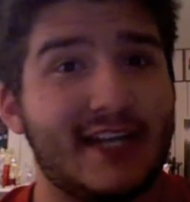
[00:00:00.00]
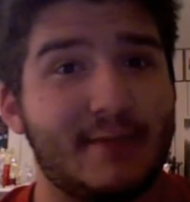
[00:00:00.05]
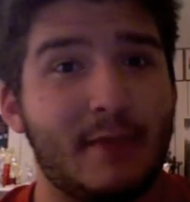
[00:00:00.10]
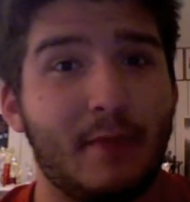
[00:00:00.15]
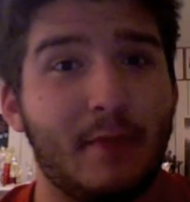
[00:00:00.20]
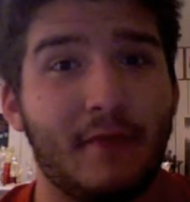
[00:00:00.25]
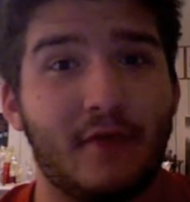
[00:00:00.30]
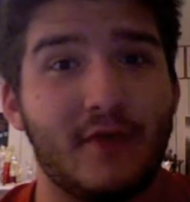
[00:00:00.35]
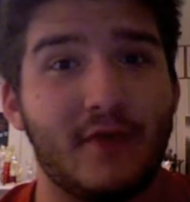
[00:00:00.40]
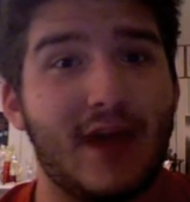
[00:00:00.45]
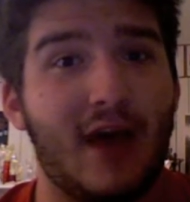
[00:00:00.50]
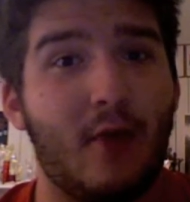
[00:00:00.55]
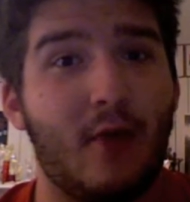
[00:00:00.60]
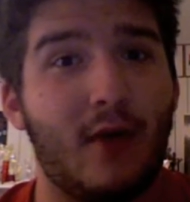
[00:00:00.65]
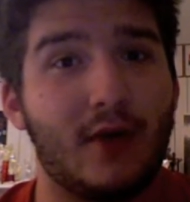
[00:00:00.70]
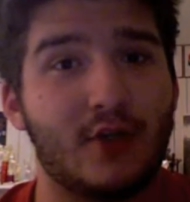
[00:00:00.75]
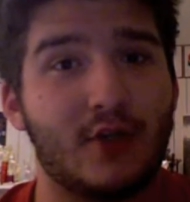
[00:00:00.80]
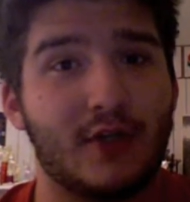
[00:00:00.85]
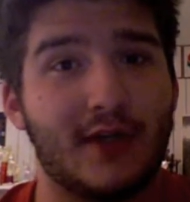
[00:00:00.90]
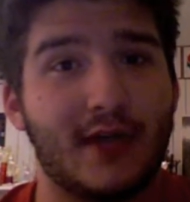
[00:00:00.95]
people for not
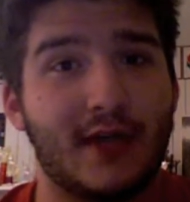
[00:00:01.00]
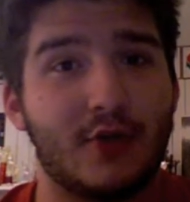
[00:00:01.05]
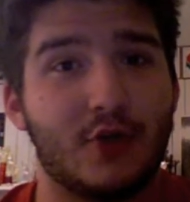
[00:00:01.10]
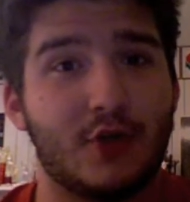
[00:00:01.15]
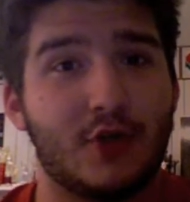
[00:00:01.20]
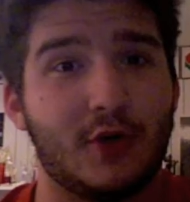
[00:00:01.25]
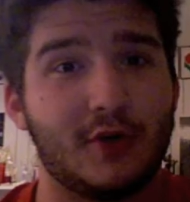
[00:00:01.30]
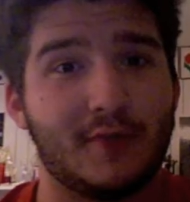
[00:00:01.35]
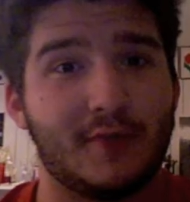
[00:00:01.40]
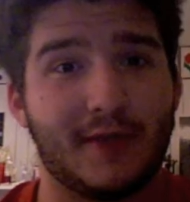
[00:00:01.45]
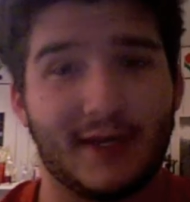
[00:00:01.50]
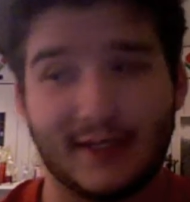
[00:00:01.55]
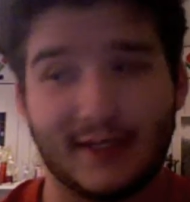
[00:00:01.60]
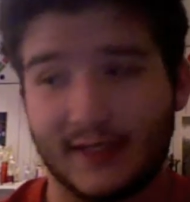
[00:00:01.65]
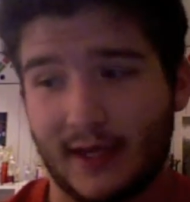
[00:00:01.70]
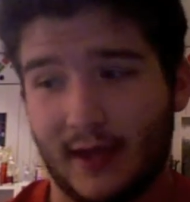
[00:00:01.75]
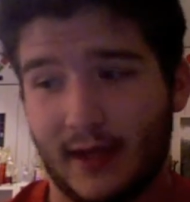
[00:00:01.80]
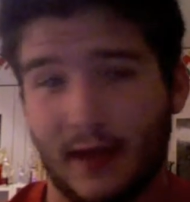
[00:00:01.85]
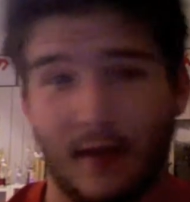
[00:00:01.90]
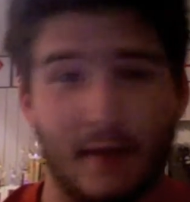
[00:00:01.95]
watching nature shows because
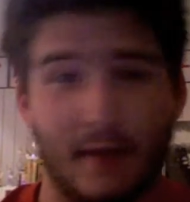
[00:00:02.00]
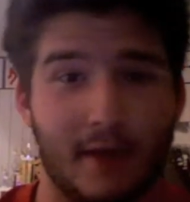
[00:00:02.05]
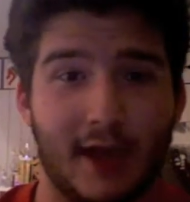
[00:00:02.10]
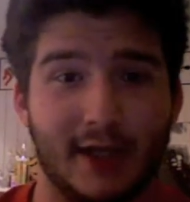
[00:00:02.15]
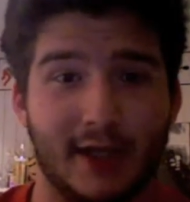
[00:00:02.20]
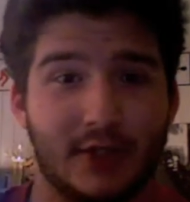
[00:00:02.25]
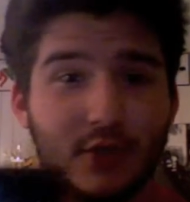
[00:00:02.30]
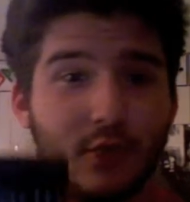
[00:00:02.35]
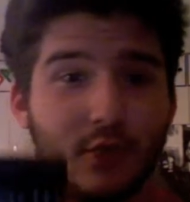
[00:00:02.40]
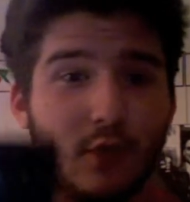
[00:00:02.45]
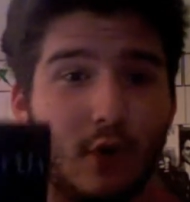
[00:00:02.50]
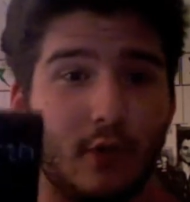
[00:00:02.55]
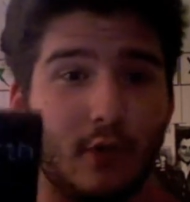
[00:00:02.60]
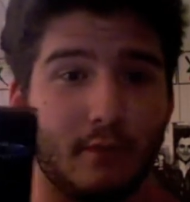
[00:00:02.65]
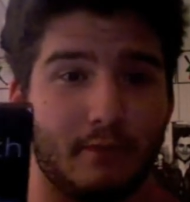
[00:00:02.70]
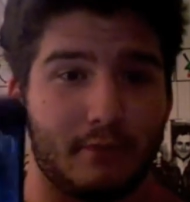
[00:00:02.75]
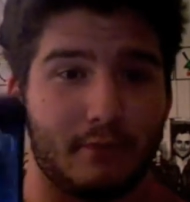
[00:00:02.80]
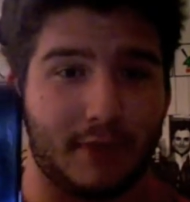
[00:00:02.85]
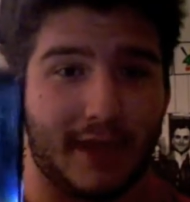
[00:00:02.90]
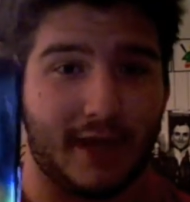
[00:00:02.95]
I do
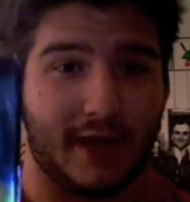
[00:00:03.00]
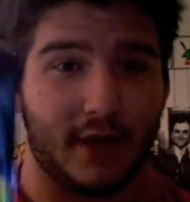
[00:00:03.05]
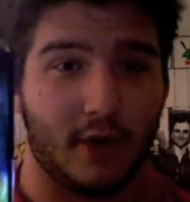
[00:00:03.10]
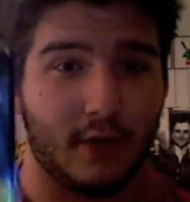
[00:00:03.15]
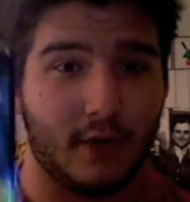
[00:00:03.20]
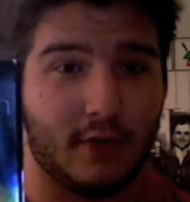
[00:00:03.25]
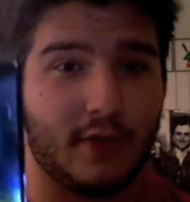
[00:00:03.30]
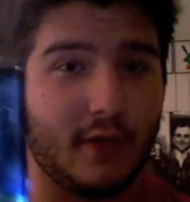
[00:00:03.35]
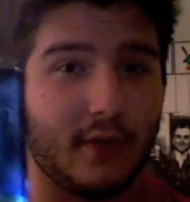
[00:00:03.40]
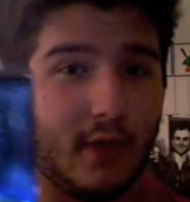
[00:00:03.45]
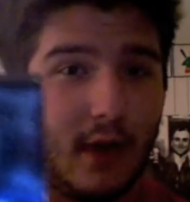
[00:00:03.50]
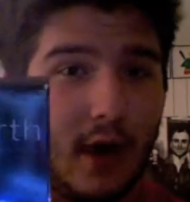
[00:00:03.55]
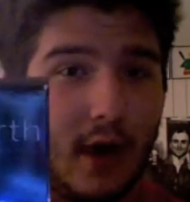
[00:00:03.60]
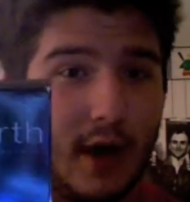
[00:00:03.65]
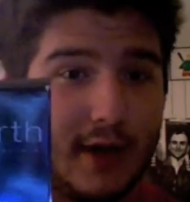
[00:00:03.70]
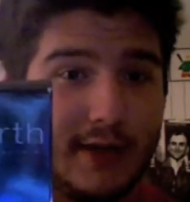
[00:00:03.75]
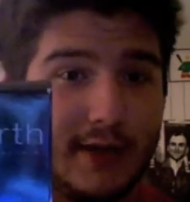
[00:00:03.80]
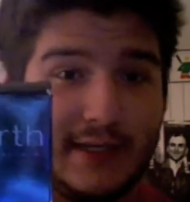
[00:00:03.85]
own Planet Earth on